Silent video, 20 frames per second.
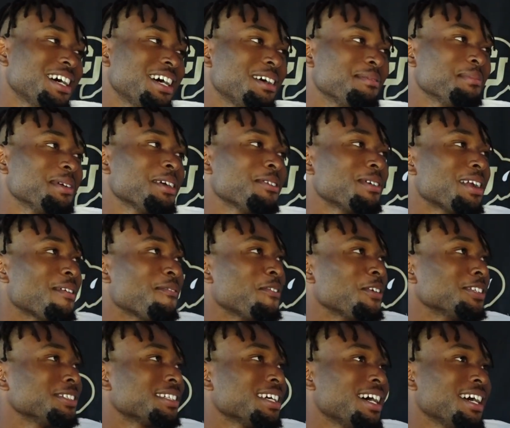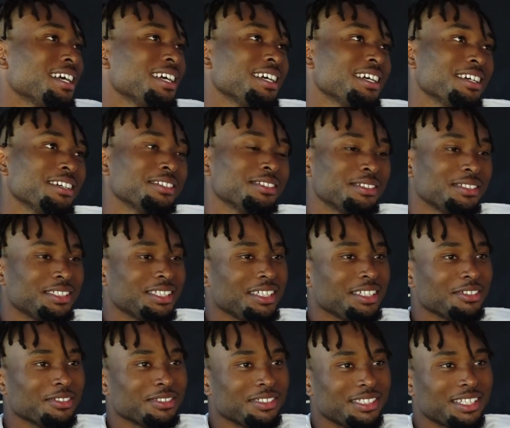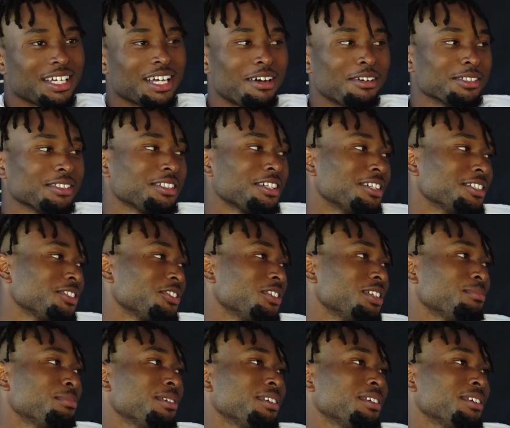I mean, when I first got here, I was starstruck.